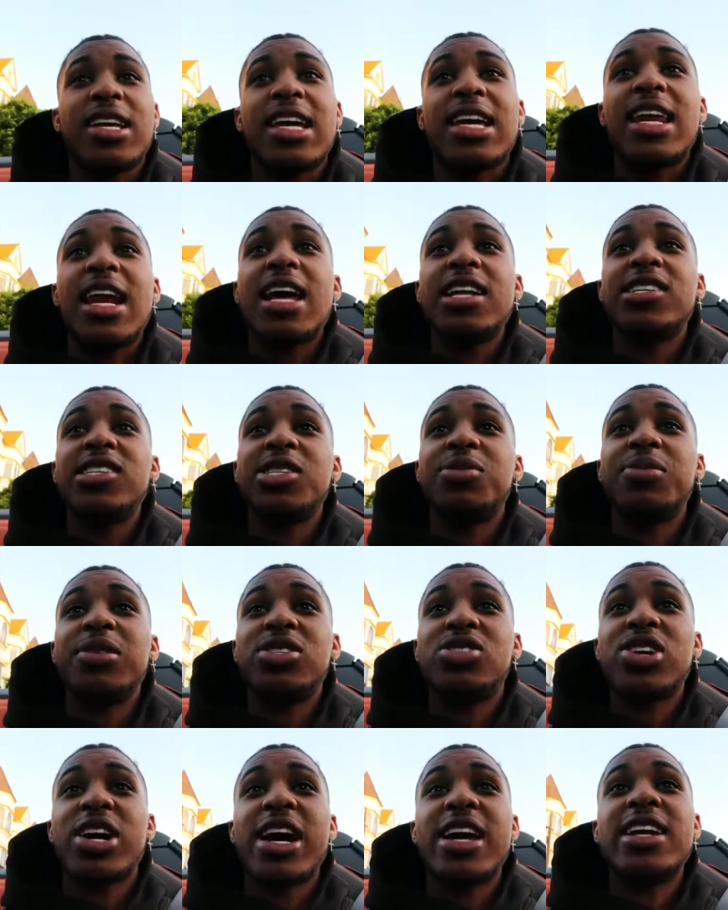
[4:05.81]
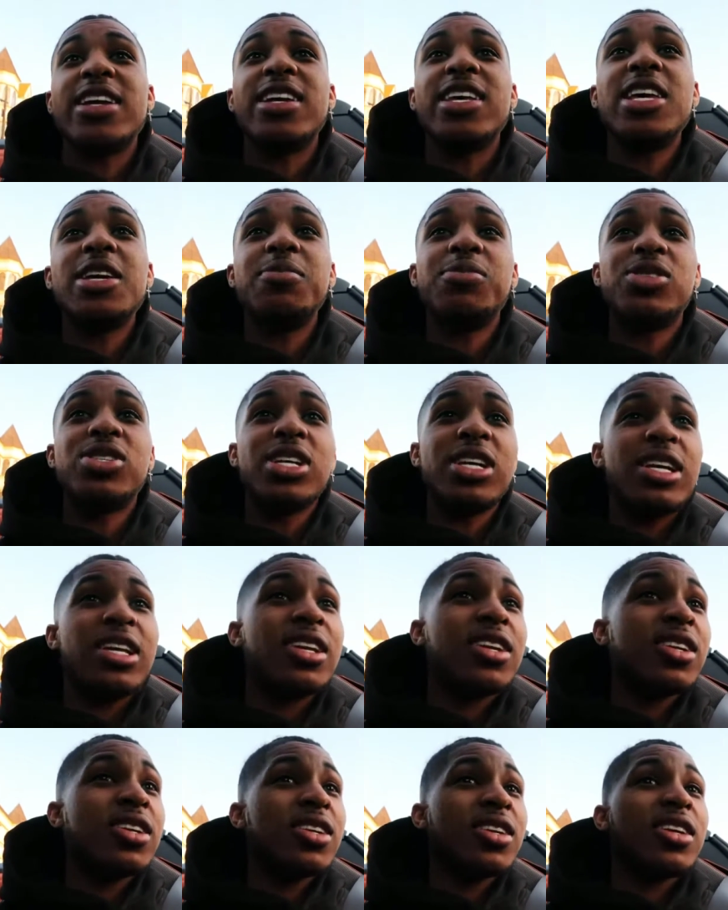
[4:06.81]
and I just been trying to keep shit
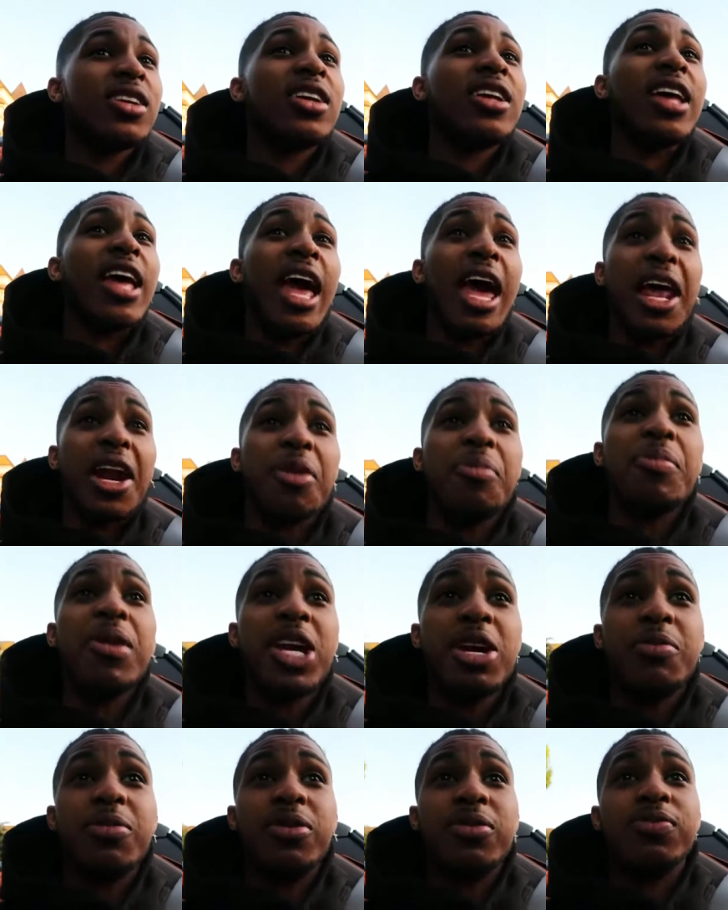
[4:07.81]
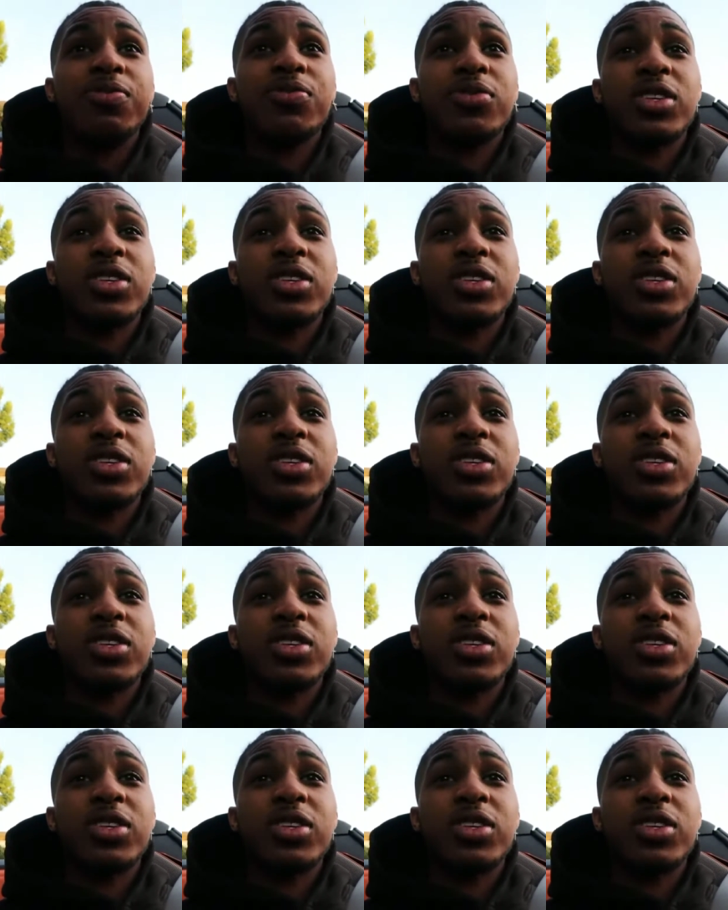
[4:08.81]
at a minimum.